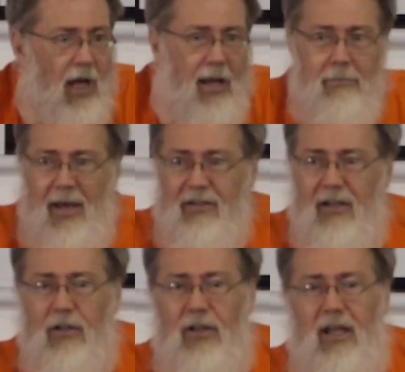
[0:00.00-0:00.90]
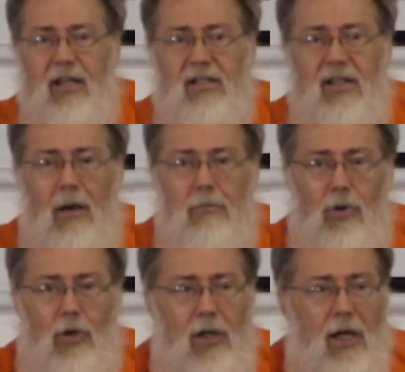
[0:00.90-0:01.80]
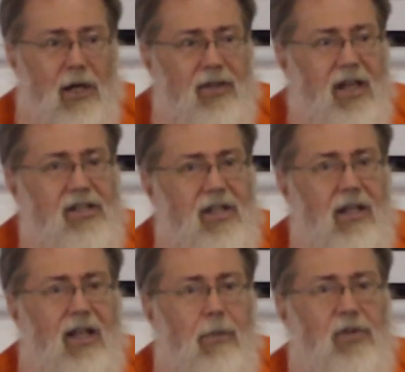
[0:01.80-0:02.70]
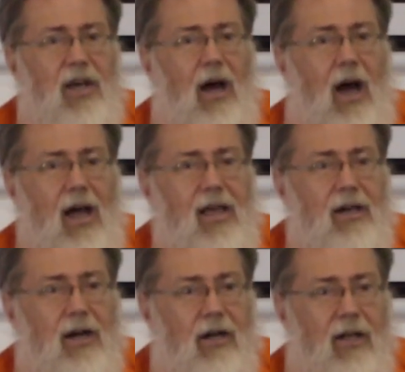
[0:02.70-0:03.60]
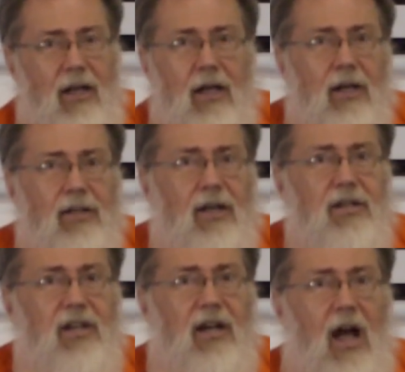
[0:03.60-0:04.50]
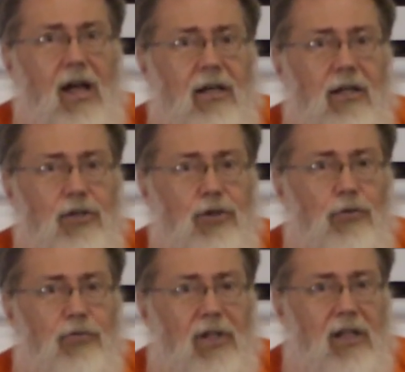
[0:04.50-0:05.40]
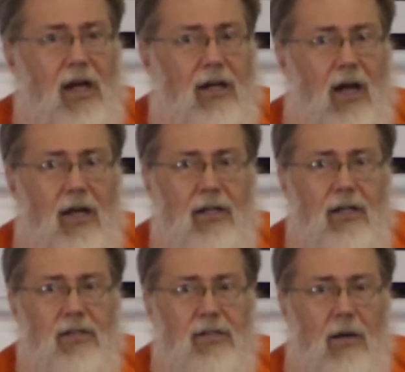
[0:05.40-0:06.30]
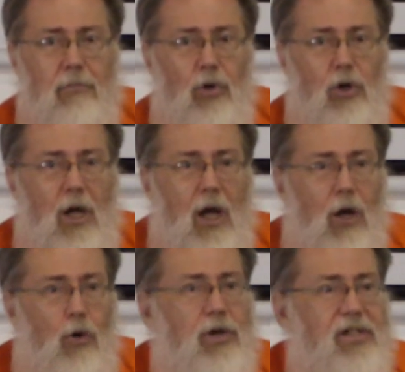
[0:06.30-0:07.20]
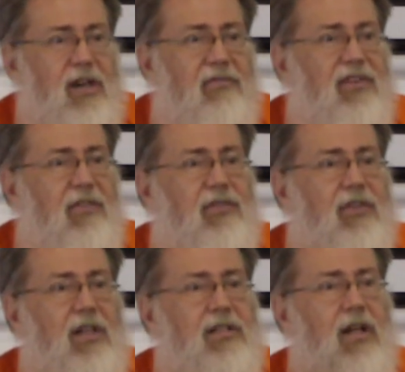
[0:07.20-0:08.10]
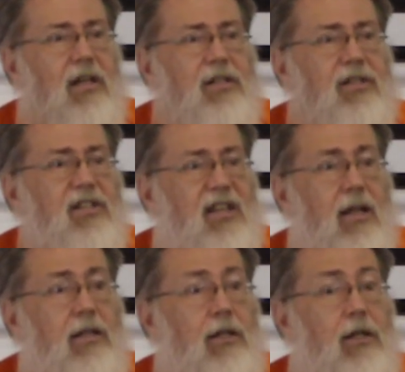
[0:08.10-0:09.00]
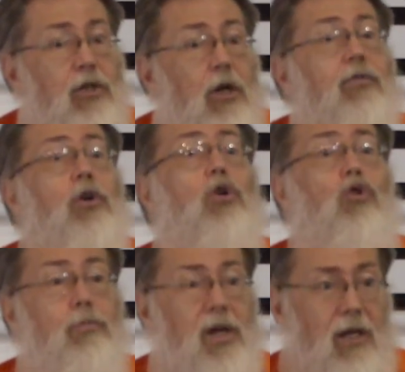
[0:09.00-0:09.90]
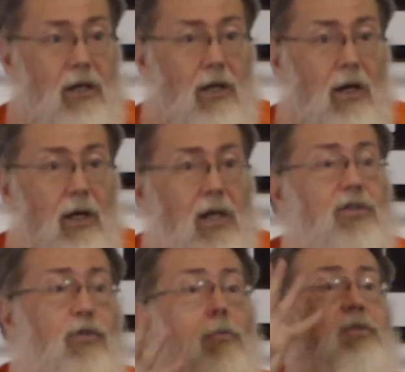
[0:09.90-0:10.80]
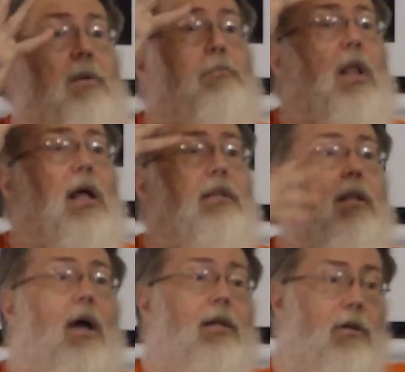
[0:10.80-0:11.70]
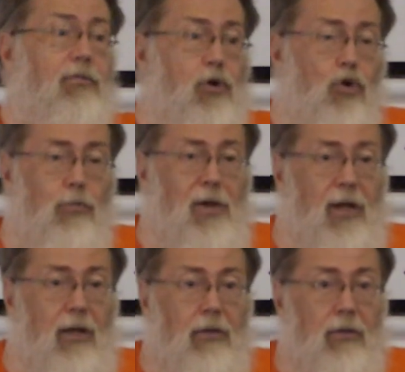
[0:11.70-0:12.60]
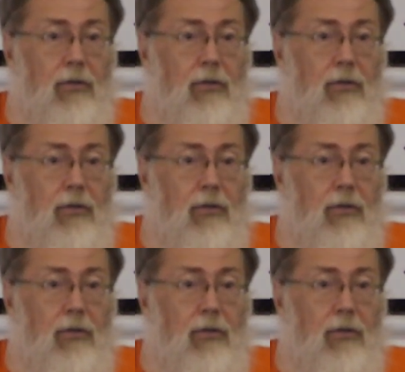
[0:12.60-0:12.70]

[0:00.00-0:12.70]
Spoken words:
I met in Istanbul, they still keep the hierarchy. There is a guy in a Sufi Dargah in Istanbul who is the 56th descendant of Rumi. He's from the bloodline of Rumi.